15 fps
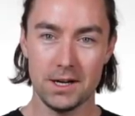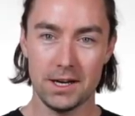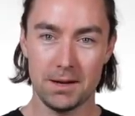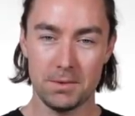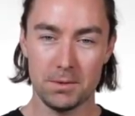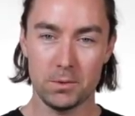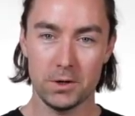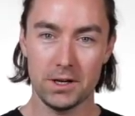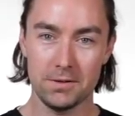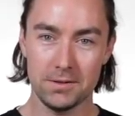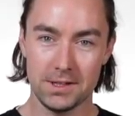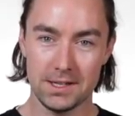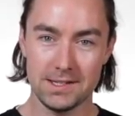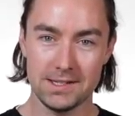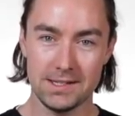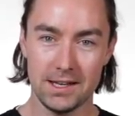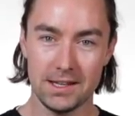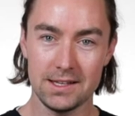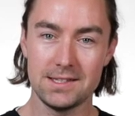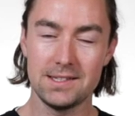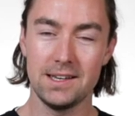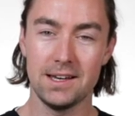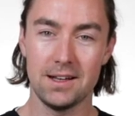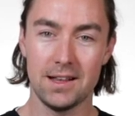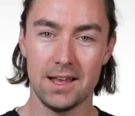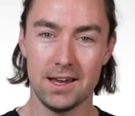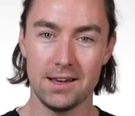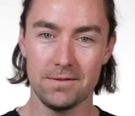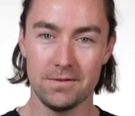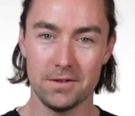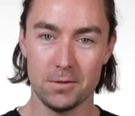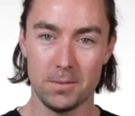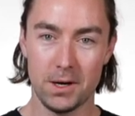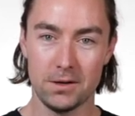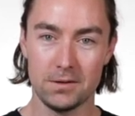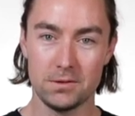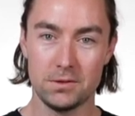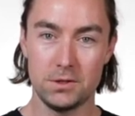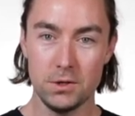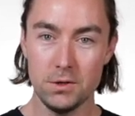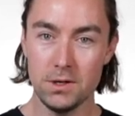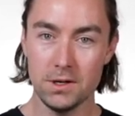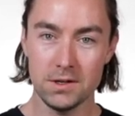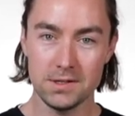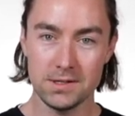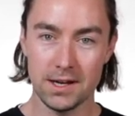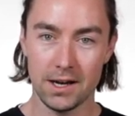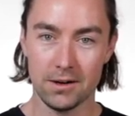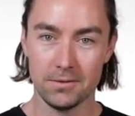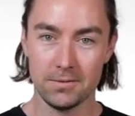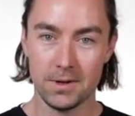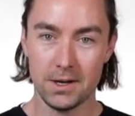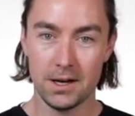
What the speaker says: and I've been working with the Stella CL line for about 2 years now.